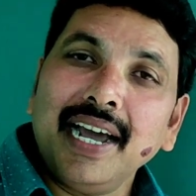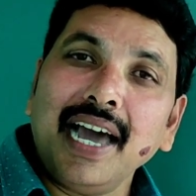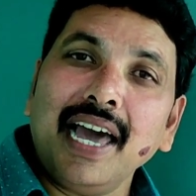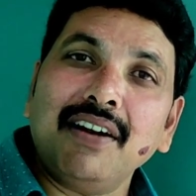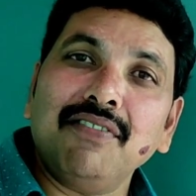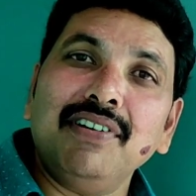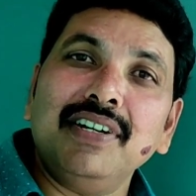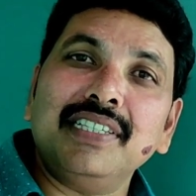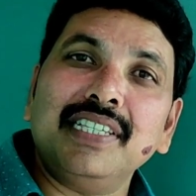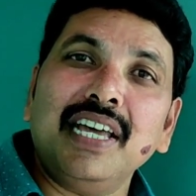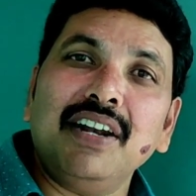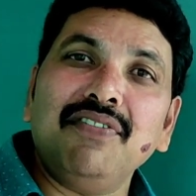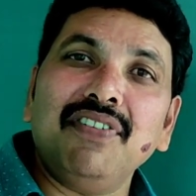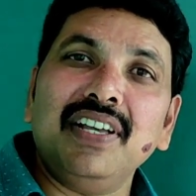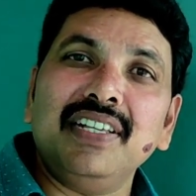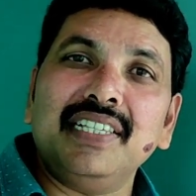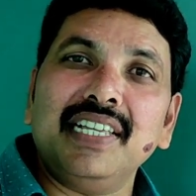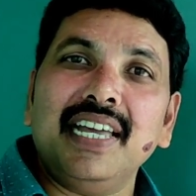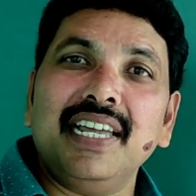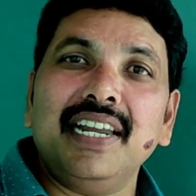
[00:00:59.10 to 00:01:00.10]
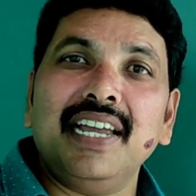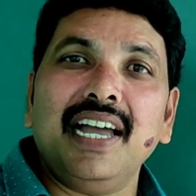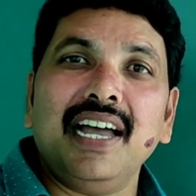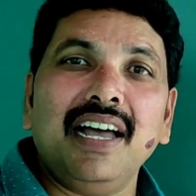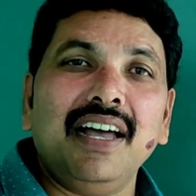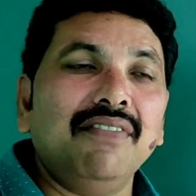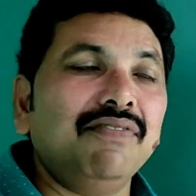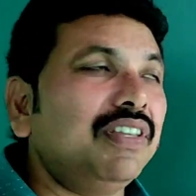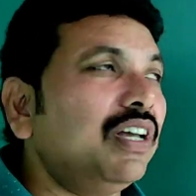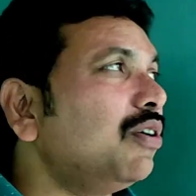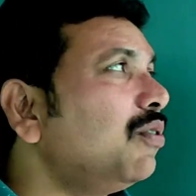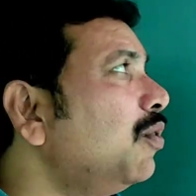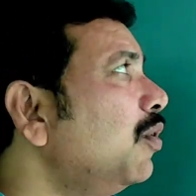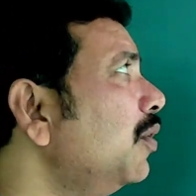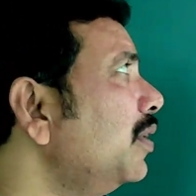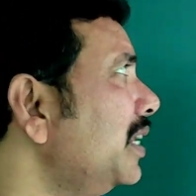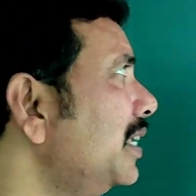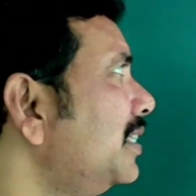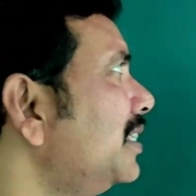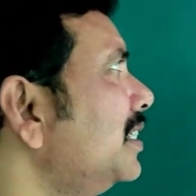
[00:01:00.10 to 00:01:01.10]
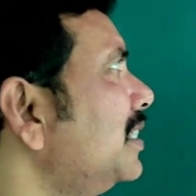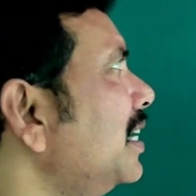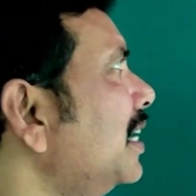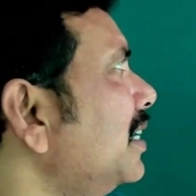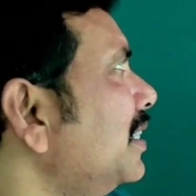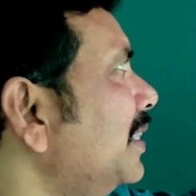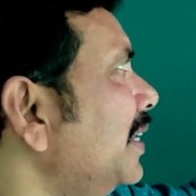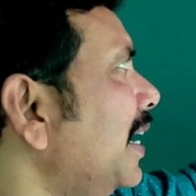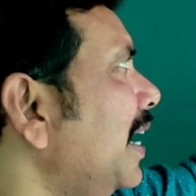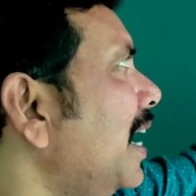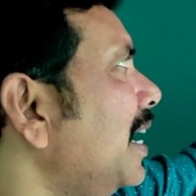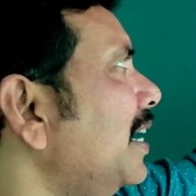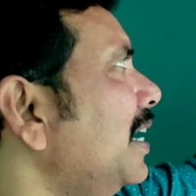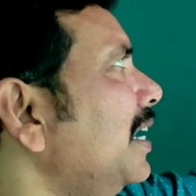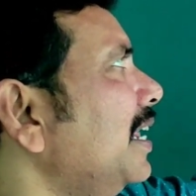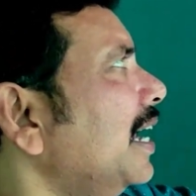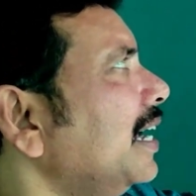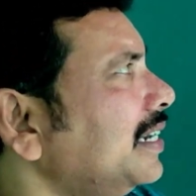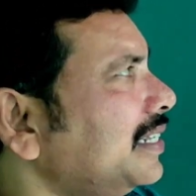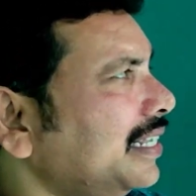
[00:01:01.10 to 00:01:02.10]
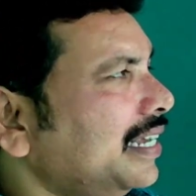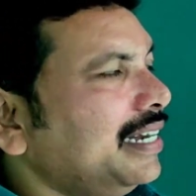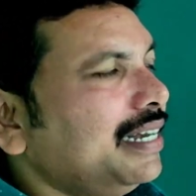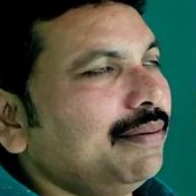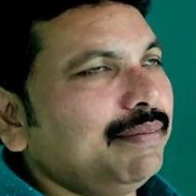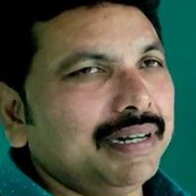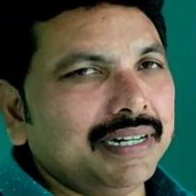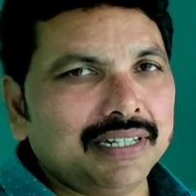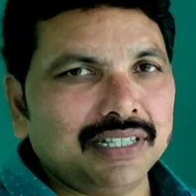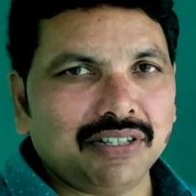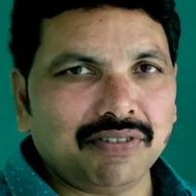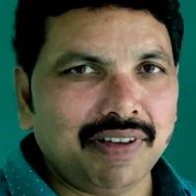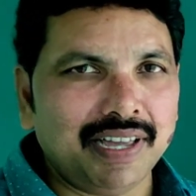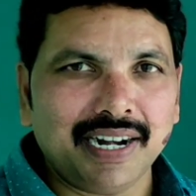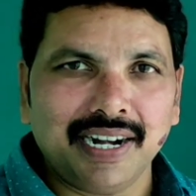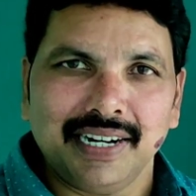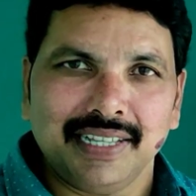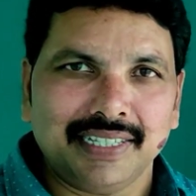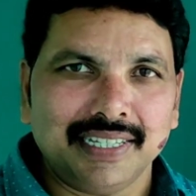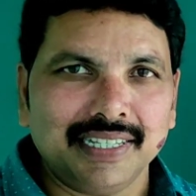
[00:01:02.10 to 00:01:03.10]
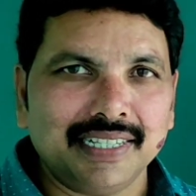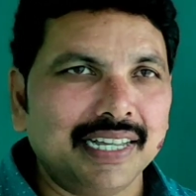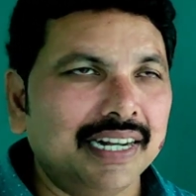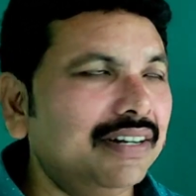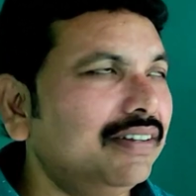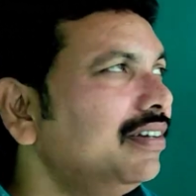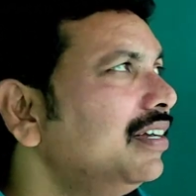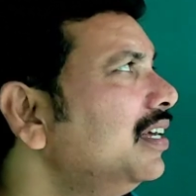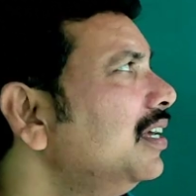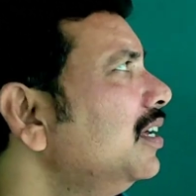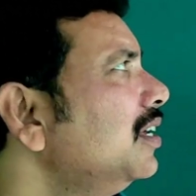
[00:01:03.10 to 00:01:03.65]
curved surface area of the cone is 308 cm² and it's said.